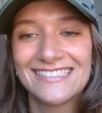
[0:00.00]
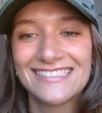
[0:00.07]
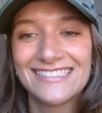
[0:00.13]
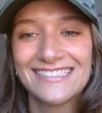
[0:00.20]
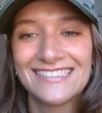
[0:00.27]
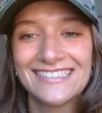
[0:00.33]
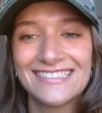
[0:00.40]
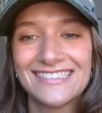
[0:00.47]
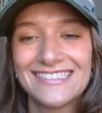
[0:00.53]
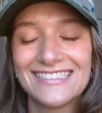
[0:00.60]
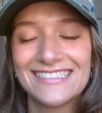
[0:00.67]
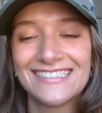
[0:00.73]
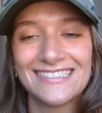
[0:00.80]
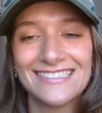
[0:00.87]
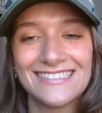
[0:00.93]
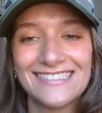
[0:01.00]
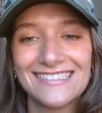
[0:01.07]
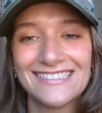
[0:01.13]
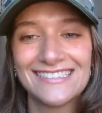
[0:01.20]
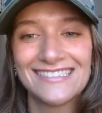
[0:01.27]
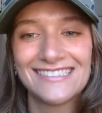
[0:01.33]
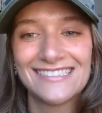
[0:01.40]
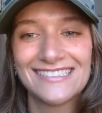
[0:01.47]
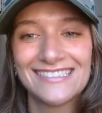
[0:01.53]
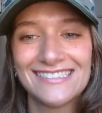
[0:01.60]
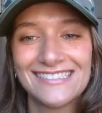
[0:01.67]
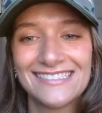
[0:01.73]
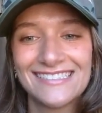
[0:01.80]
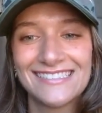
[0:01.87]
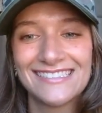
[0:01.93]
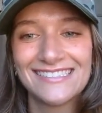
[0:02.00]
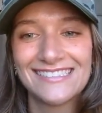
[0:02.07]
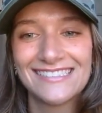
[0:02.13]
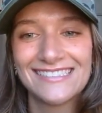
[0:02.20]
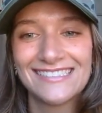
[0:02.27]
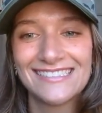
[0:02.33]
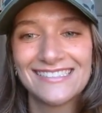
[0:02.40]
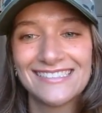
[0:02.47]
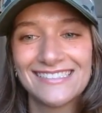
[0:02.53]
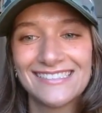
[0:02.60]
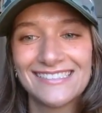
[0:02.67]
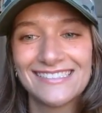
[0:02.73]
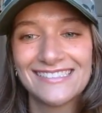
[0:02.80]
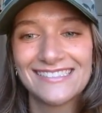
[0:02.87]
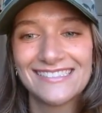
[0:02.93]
This person isn't speaking.